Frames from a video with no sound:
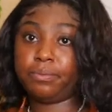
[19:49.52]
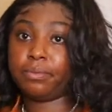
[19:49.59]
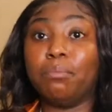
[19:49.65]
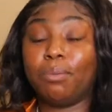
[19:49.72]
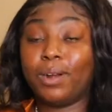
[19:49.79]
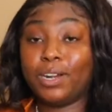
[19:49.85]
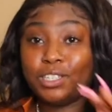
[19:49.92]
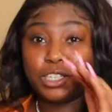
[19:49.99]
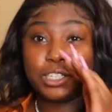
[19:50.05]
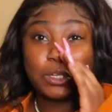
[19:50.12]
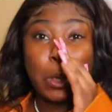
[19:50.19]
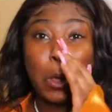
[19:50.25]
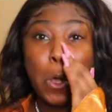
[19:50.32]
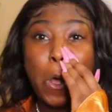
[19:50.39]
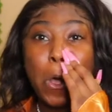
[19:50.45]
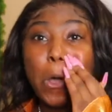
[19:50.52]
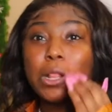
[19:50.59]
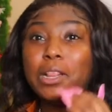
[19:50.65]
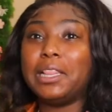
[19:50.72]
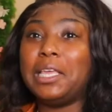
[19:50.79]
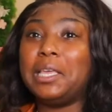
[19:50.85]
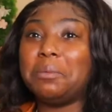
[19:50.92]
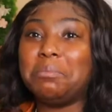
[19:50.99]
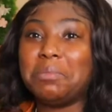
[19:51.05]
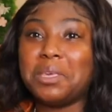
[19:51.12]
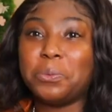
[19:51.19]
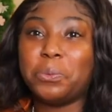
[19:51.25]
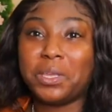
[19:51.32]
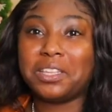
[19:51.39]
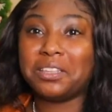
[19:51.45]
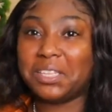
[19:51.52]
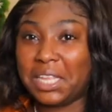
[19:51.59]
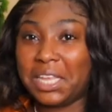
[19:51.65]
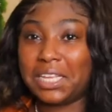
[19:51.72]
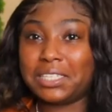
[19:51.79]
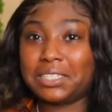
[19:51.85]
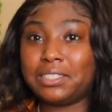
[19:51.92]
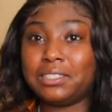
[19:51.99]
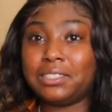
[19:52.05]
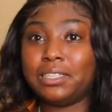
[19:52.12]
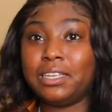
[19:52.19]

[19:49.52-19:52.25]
Brunch is calling me with this.